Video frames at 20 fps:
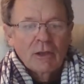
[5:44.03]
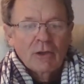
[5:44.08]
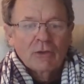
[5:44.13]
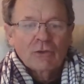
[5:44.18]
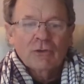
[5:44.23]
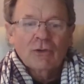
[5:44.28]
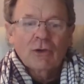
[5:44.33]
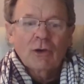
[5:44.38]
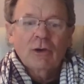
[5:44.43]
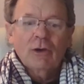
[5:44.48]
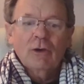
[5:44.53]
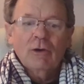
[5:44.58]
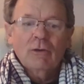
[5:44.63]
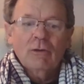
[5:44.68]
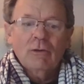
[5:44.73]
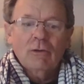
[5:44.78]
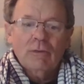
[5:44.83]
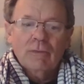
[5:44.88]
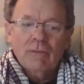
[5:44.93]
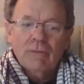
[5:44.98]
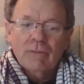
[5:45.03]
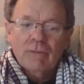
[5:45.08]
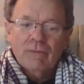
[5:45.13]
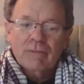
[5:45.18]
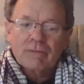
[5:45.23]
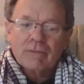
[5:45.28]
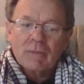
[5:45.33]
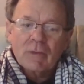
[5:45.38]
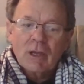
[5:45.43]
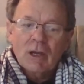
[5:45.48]
So,
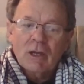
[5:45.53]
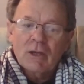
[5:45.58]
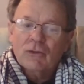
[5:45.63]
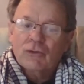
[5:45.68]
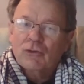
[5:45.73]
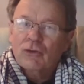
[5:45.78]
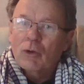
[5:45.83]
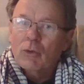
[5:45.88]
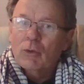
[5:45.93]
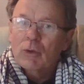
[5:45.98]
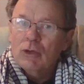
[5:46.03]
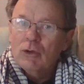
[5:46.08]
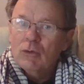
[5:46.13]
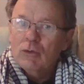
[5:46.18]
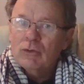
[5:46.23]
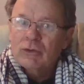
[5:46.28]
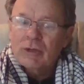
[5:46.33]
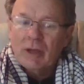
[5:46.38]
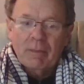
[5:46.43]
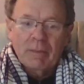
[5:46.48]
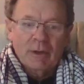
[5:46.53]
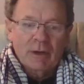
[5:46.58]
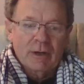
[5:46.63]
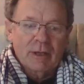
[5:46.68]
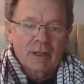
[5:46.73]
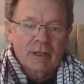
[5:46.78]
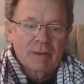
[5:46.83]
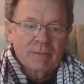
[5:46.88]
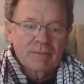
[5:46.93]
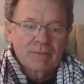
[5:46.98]
so are you,
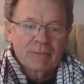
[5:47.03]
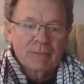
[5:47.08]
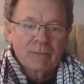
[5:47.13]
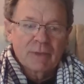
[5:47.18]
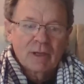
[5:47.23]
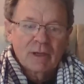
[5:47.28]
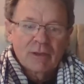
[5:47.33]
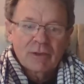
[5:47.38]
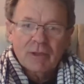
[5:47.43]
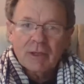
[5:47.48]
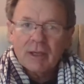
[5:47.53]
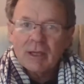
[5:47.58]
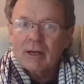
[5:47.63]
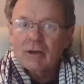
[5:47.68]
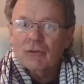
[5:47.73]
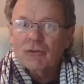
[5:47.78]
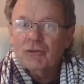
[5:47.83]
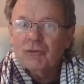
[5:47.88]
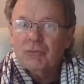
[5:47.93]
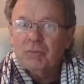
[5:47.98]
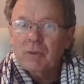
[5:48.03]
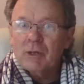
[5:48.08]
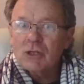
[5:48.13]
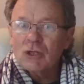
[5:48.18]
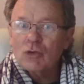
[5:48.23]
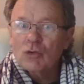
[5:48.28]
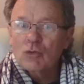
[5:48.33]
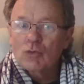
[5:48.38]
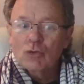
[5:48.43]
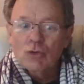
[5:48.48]
Tamariki. Think how
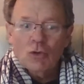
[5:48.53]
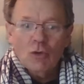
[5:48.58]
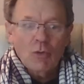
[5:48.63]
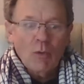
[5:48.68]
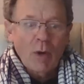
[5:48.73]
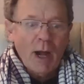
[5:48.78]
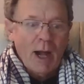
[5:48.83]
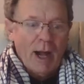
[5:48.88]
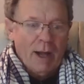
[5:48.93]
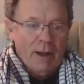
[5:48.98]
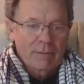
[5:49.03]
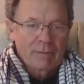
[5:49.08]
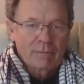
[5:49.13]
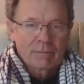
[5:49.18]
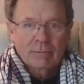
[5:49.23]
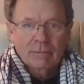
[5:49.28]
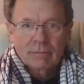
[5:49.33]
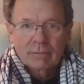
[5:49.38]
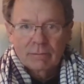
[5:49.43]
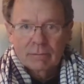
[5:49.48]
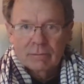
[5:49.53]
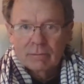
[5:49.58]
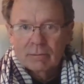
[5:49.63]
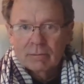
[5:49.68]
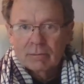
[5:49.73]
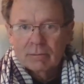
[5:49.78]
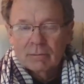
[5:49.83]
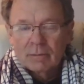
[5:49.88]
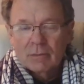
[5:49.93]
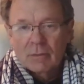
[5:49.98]
special you are.
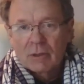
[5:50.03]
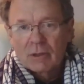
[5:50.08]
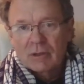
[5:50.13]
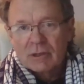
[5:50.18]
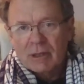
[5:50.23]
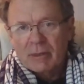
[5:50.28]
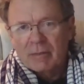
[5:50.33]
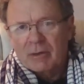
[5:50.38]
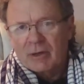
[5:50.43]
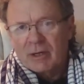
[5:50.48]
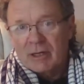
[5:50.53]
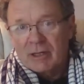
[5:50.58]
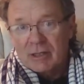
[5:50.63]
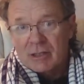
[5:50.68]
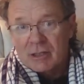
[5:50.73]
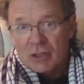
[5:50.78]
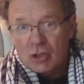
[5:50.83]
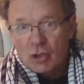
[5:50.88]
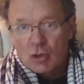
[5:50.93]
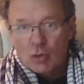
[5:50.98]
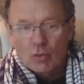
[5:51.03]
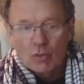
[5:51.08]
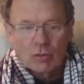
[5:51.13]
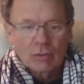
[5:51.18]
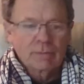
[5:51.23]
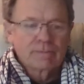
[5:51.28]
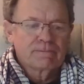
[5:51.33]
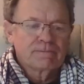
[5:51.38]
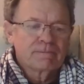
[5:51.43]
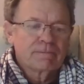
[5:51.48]
Tamariki is children.
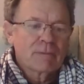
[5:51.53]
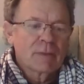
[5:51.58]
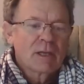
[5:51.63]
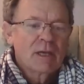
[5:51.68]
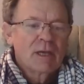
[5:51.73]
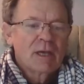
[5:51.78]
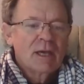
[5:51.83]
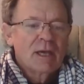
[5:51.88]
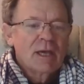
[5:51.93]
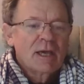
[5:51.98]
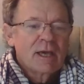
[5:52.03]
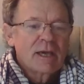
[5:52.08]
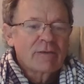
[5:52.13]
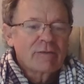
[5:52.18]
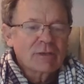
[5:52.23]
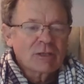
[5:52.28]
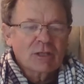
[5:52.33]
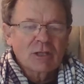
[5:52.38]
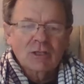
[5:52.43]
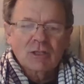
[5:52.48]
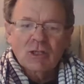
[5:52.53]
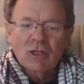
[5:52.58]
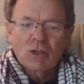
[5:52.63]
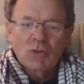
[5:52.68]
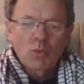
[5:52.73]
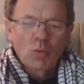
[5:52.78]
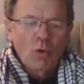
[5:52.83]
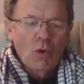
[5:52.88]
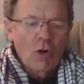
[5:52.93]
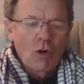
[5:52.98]
Ever since this
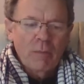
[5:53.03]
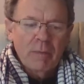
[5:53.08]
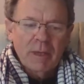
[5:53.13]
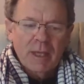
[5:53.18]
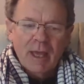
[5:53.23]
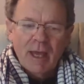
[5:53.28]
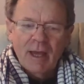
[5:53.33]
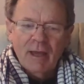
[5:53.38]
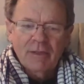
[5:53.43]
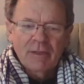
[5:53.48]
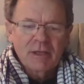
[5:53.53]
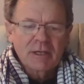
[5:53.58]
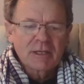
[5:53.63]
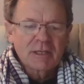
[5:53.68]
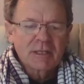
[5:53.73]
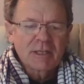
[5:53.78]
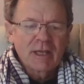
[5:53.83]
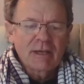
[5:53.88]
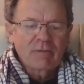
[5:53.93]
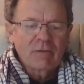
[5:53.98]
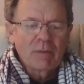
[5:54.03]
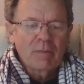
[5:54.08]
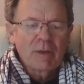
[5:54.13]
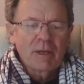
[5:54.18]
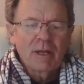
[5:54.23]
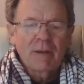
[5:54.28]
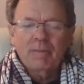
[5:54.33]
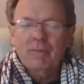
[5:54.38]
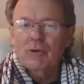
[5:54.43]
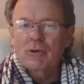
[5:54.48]
world began, there's never
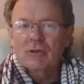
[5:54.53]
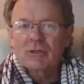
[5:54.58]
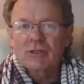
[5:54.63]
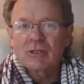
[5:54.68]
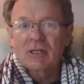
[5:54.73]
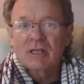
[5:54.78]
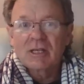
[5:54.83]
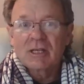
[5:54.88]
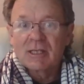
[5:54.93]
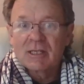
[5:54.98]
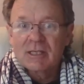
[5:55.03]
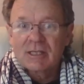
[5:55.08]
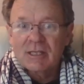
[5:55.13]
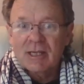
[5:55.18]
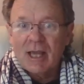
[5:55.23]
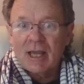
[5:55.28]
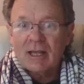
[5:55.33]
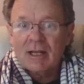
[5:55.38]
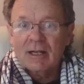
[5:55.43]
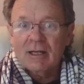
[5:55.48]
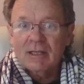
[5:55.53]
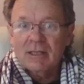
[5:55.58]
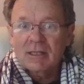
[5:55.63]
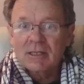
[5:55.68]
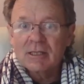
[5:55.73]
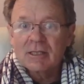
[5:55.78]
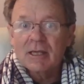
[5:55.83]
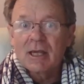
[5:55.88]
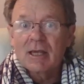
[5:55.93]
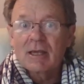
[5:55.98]
been a person exactly the
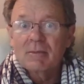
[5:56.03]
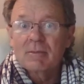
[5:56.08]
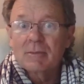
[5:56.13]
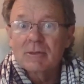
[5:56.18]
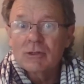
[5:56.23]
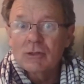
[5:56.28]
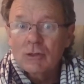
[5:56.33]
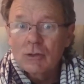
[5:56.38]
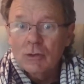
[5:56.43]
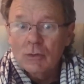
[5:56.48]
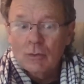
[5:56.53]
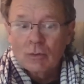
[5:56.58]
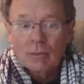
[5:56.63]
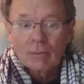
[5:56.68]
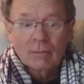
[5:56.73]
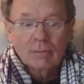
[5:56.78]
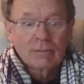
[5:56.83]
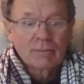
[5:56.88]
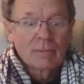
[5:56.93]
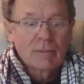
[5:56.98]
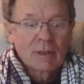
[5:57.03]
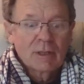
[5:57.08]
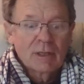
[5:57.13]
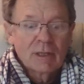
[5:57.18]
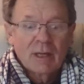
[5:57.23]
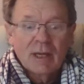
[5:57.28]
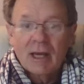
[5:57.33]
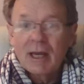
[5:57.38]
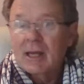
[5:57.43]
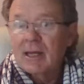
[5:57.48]
same as you,
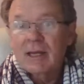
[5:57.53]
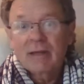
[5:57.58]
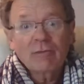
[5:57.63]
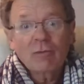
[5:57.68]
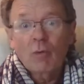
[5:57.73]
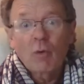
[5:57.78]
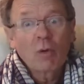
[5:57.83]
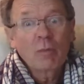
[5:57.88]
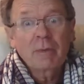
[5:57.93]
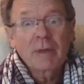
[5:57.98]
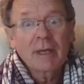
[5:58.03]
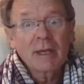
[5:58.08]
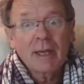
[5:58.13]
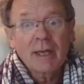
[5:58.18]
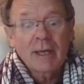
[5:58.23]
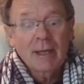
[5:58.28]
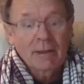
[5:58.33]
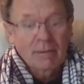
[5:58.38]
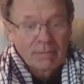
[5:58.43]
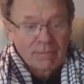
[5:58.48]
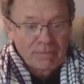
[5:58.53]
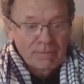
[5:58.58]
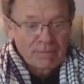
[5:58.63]
and never will be again.